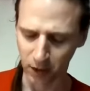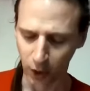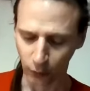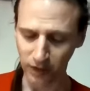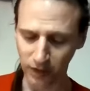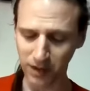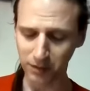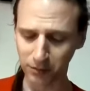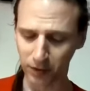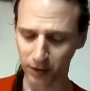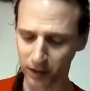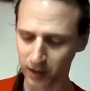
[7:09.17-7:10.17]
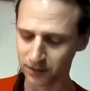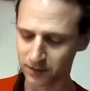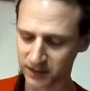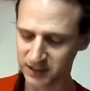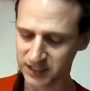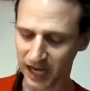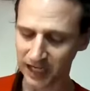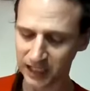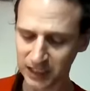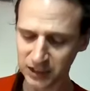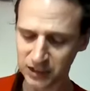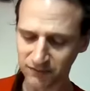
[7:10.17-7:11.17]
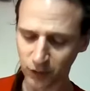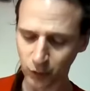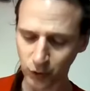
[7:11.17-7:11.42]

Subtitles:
Remember the silence of the